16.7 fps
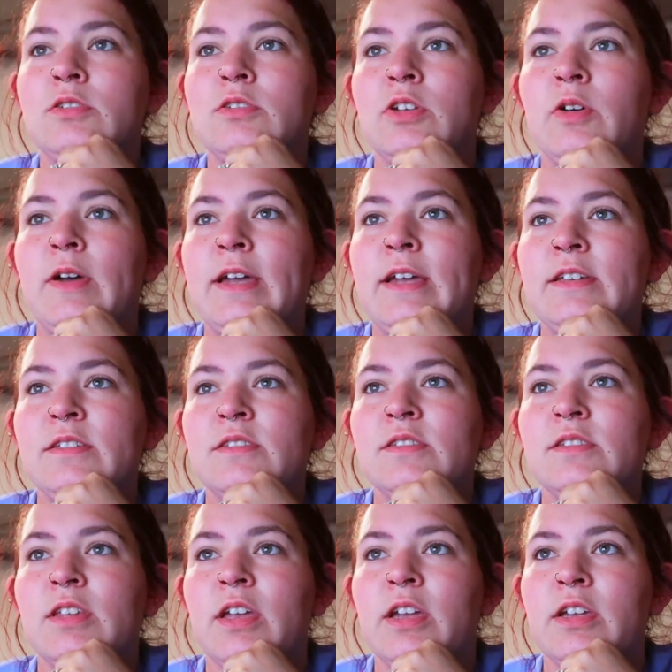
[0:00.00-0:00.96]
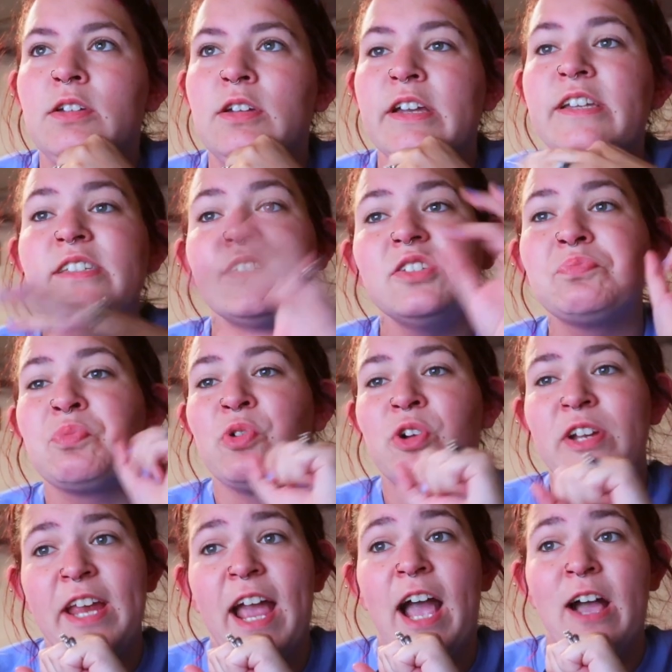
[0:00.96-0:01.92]
So it has like, this is
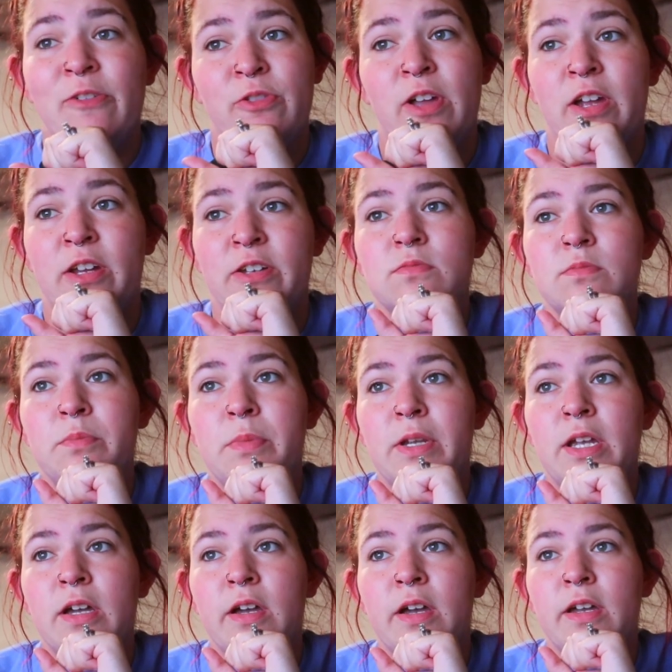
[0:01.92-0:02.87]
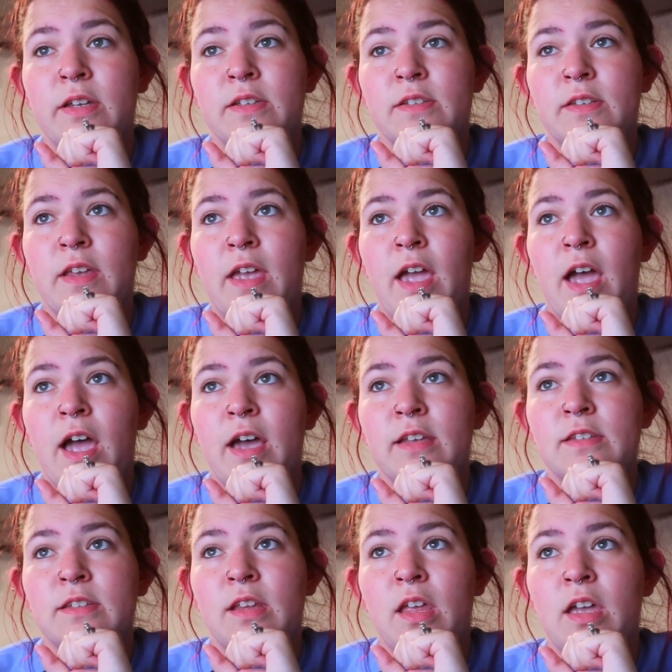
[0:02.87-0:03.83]
pretty outlined because it has
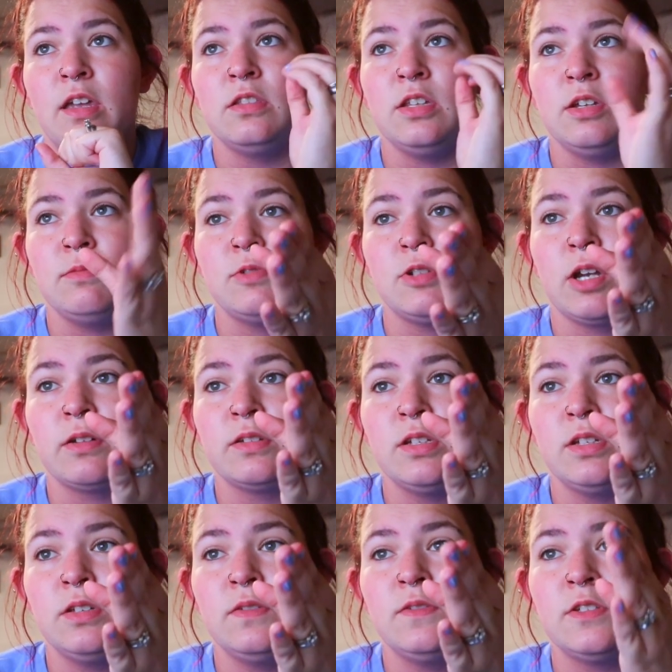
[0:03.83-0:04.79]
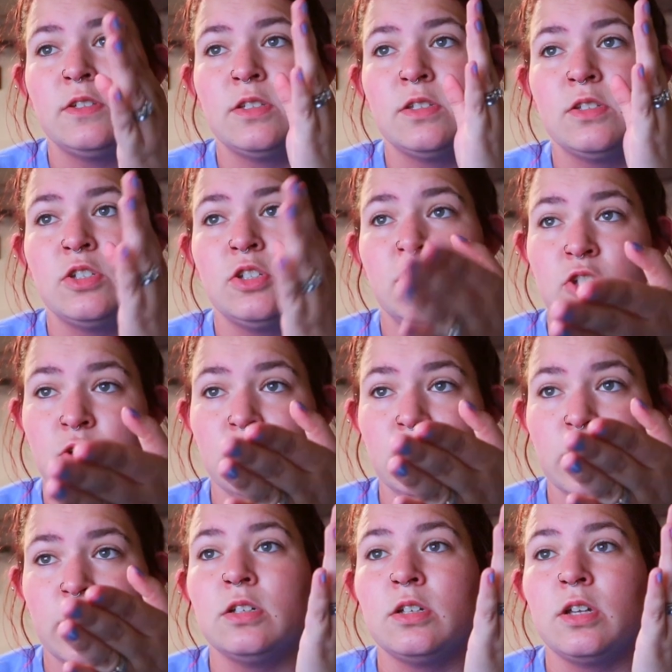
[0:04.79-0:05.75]
like the objectives, to-do
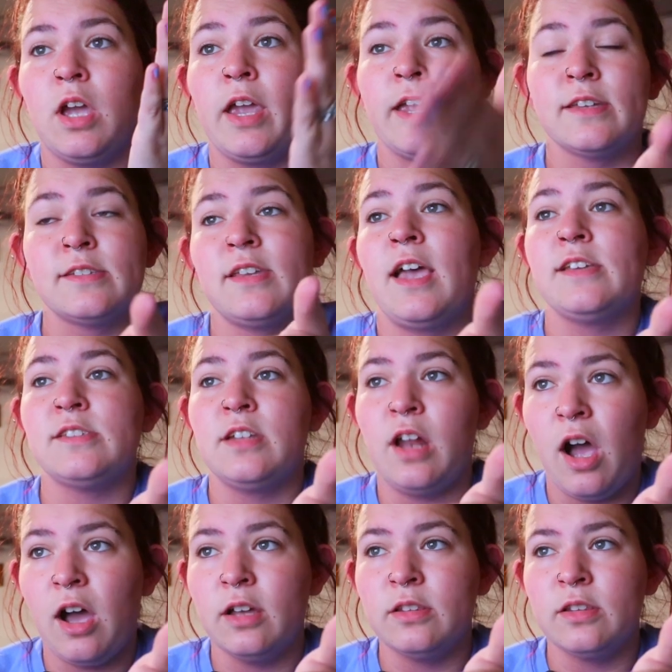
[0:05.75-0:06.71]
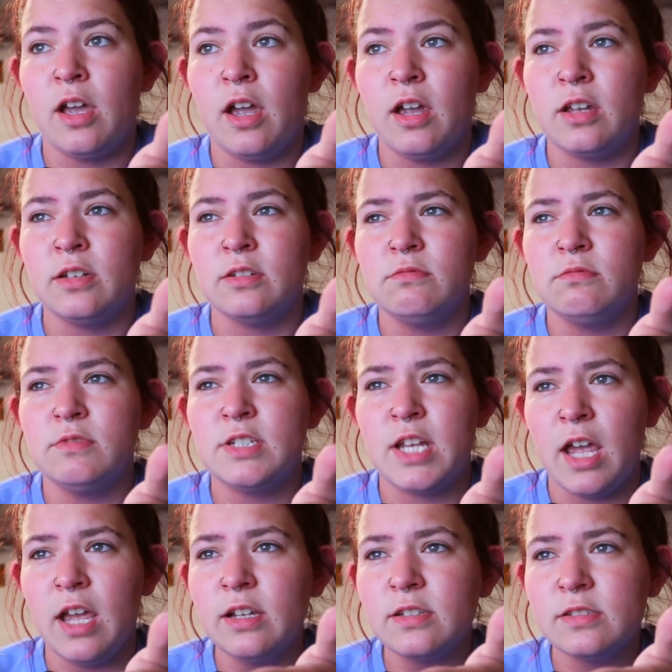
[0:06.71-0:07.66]
list. I guess it has an online
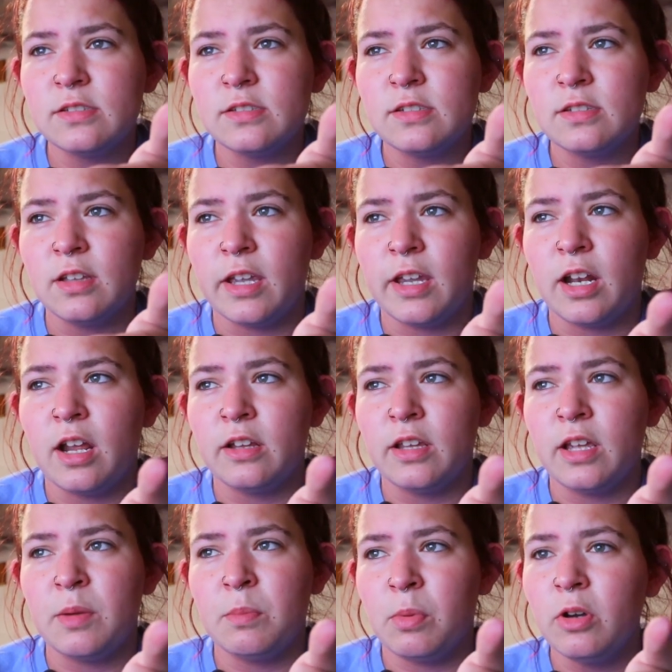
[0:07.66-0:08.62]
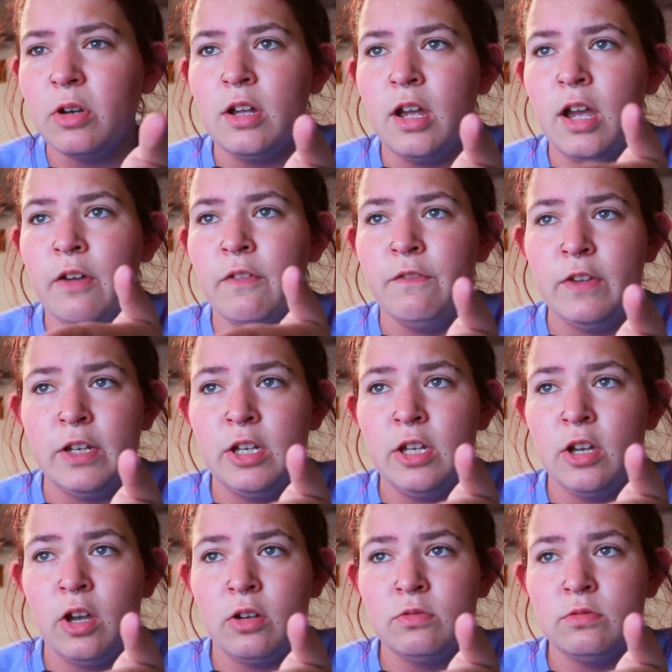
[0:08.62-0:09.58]
text, like an online book, a
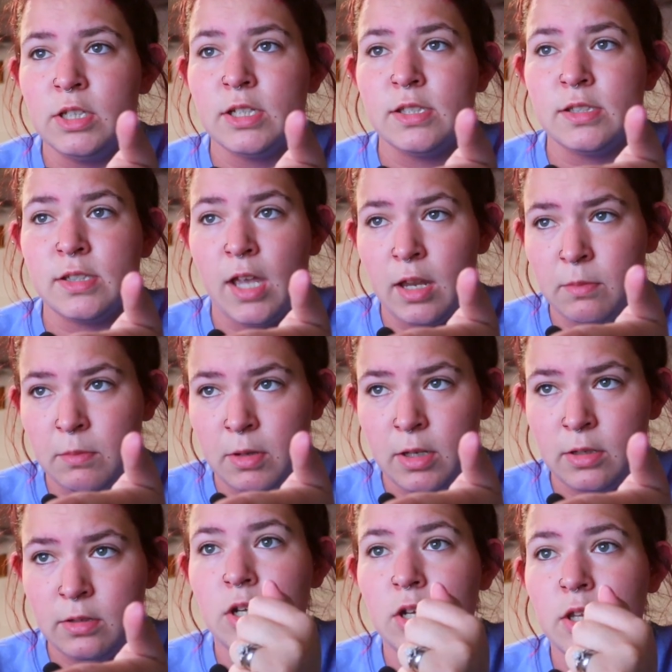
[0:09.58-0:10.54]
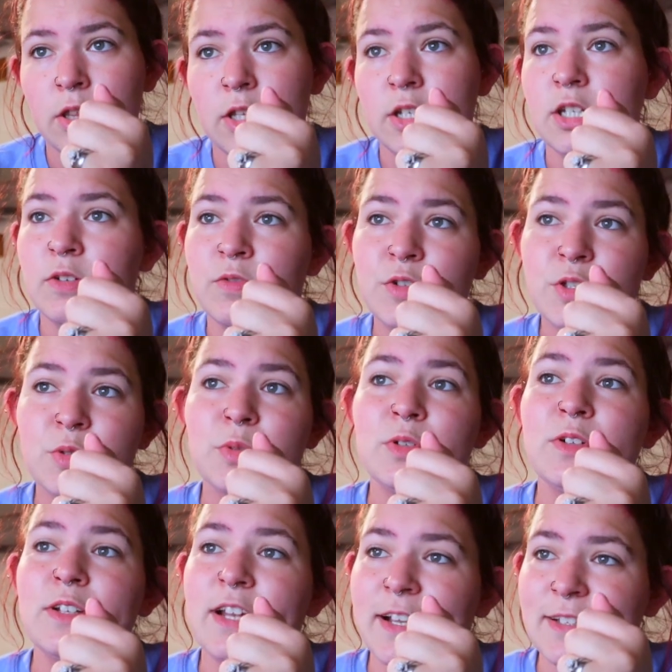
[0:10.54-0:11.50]
video, the assignment, the difference
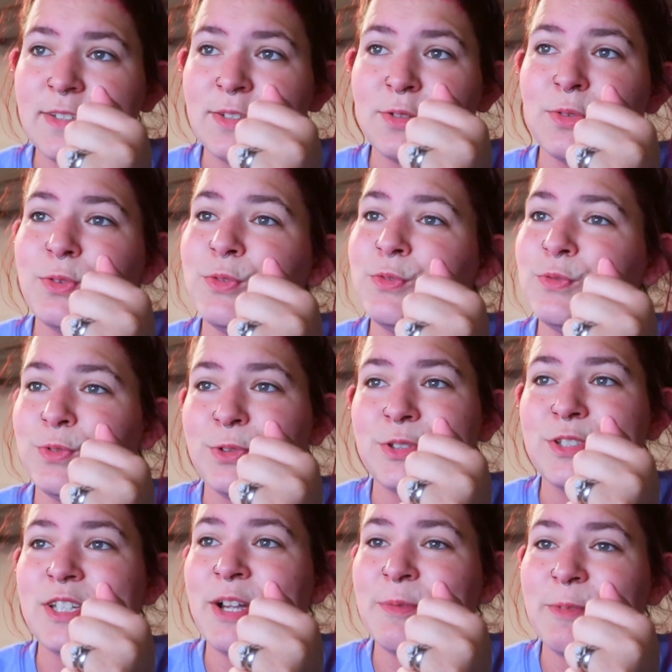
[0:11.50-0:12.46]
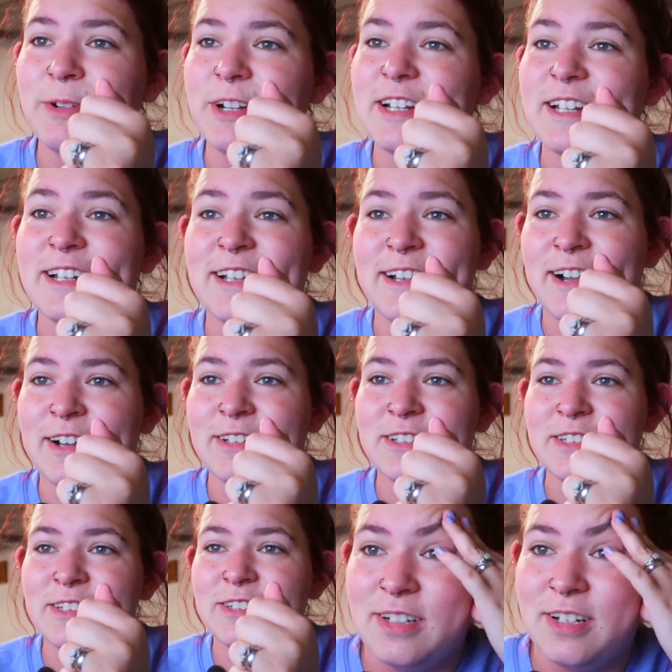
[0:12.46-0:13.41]
between high school, full-time work, and
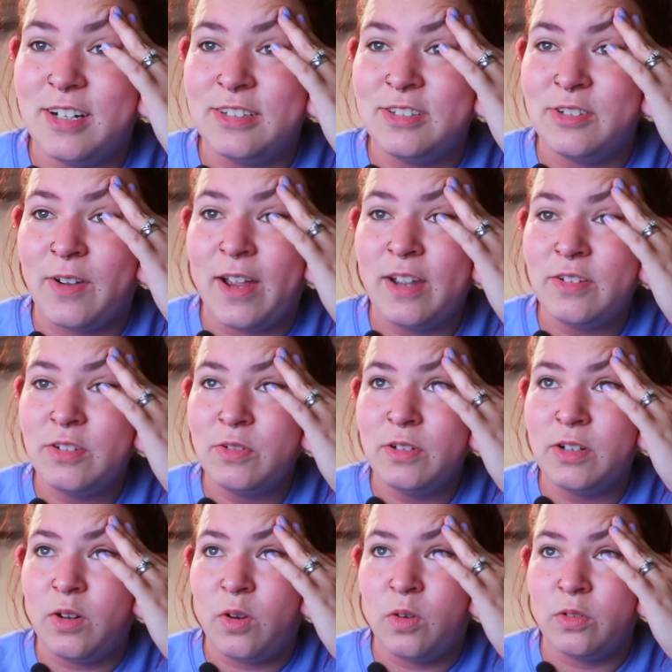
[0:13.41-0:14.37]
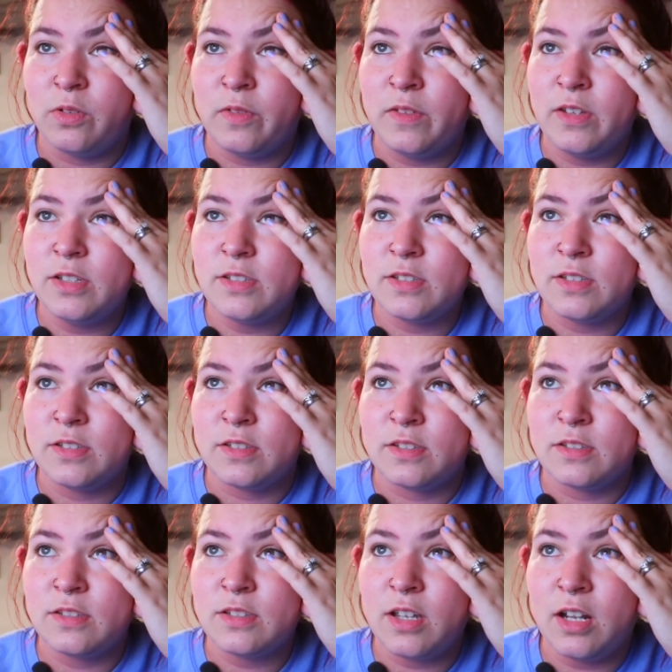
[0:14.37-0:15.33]
college. Do I have to read all of this? Because
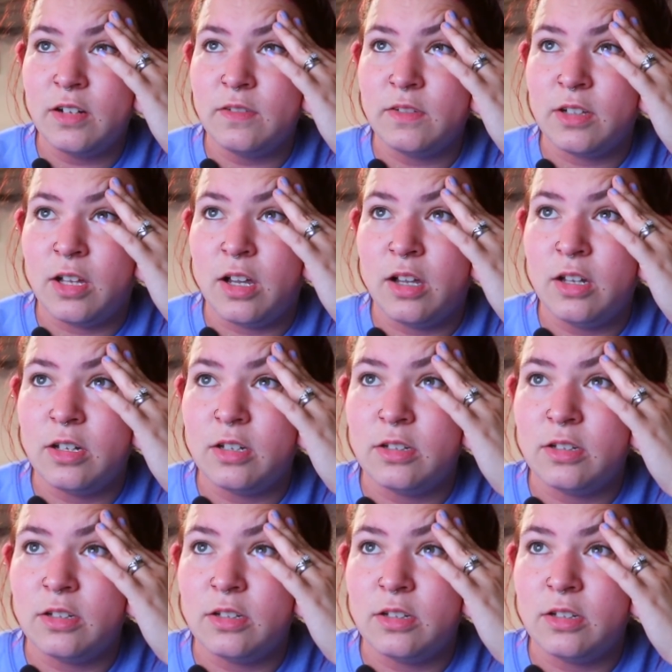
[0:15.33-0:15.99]
this is kind of a lot.